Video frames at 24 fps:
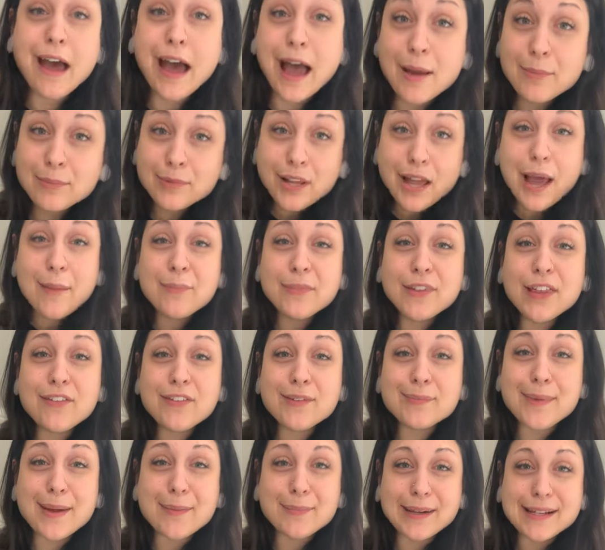I'm, I'm
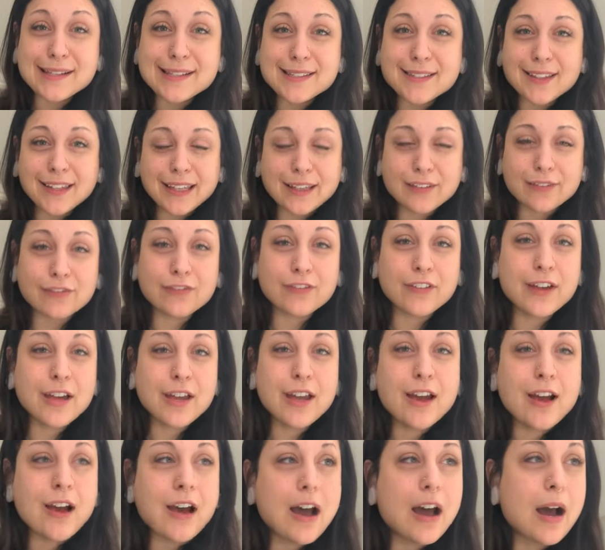living my best life,
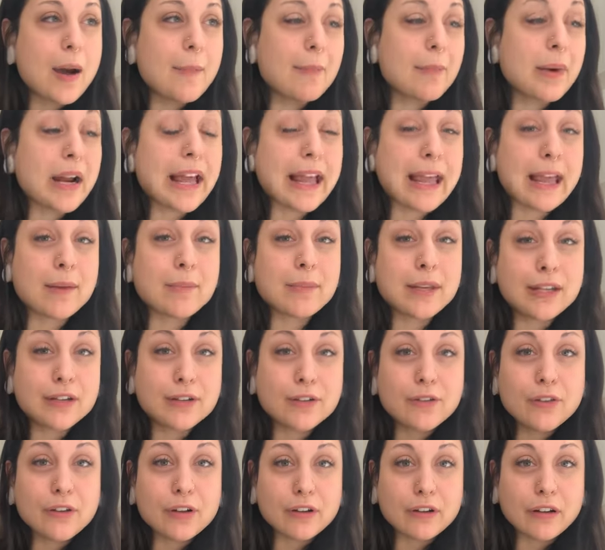um, but I am
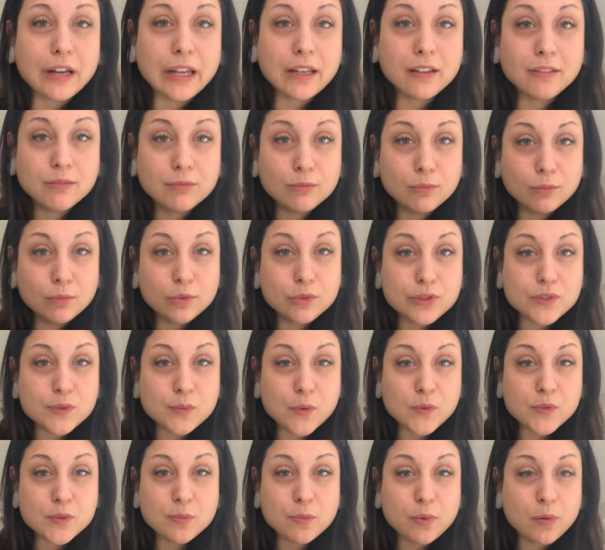here learning, which is the
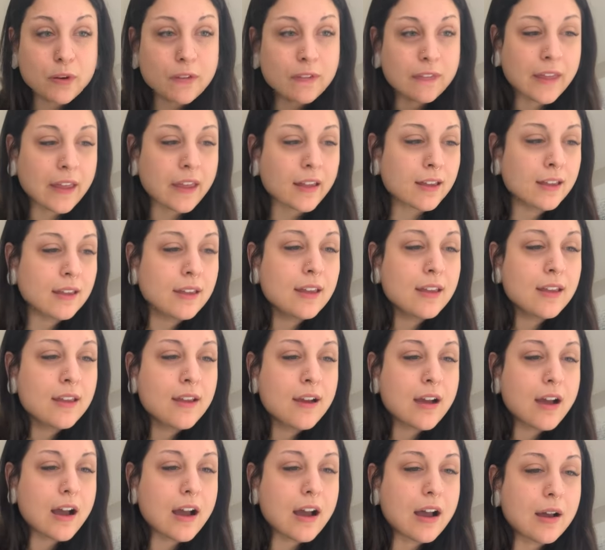most important thing.
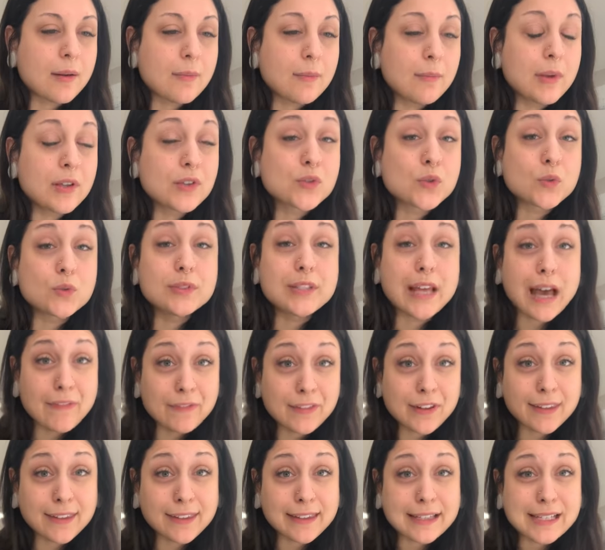Um, so
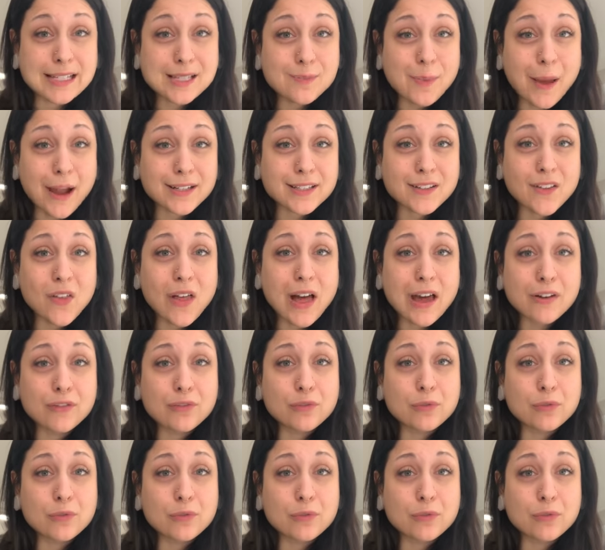definitely expect a lot